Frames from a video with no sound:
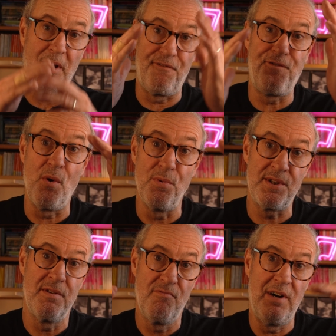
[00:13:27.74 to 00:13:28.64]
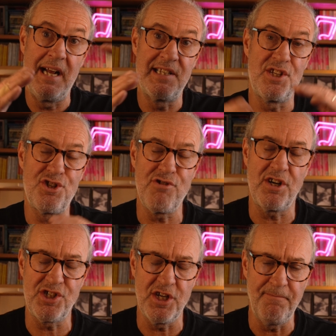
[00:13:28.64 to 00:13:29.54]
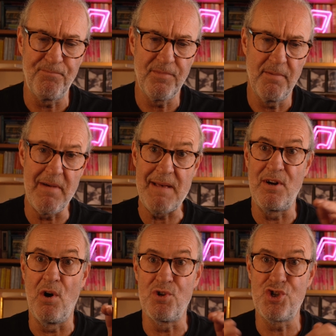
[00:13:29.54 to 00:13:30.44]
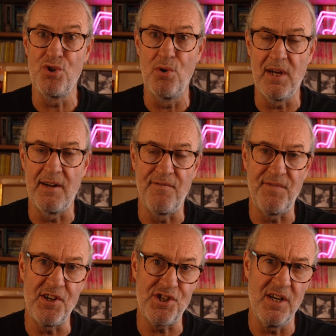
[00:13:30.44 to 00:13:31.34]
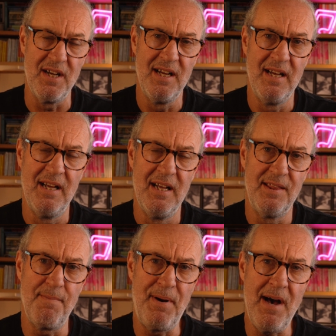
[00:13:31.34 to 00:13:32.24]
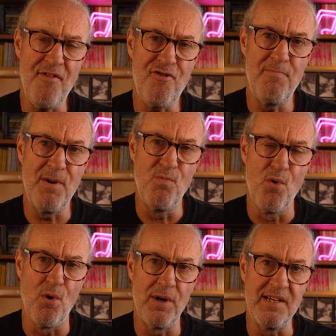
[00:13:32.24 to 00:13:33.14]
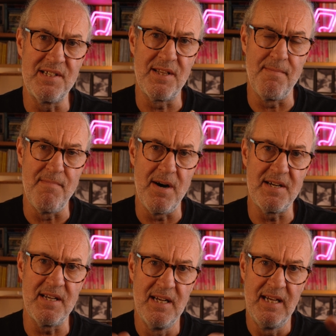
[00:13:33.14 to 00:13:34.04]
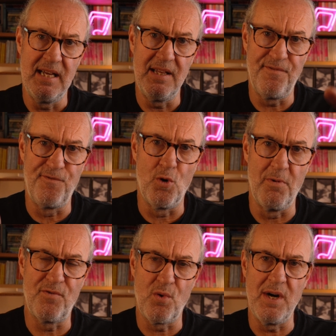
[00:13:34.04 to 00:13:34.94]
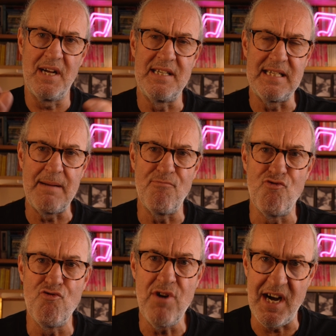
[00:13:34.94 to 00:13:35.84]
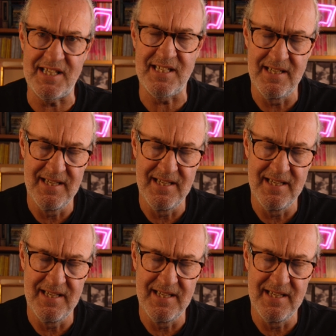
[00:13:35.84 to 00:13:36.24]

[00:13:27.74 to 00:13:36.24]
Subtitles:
a fault related structure, maybe an old shoreline feature, the path had been worn into the mud in the form of quite a deep rut,